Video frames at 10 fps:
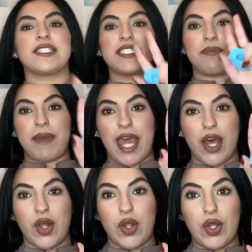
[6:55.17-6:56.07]

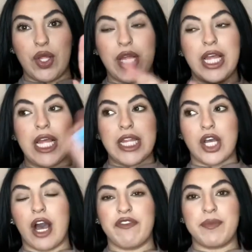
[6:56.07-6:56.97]
smell the
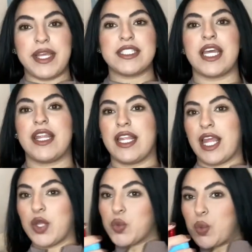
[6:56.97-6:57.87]
coffee beans and then like,
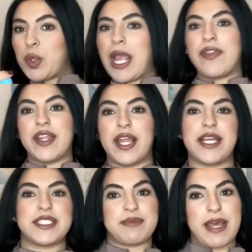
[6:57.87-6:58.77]
and then like
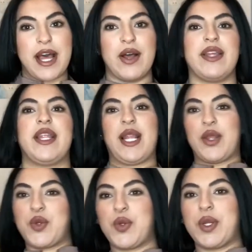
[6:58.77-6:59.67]
smell and then like,
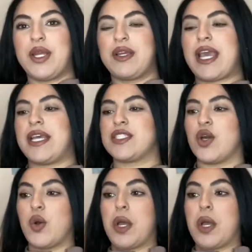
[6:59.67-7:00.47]
okay, so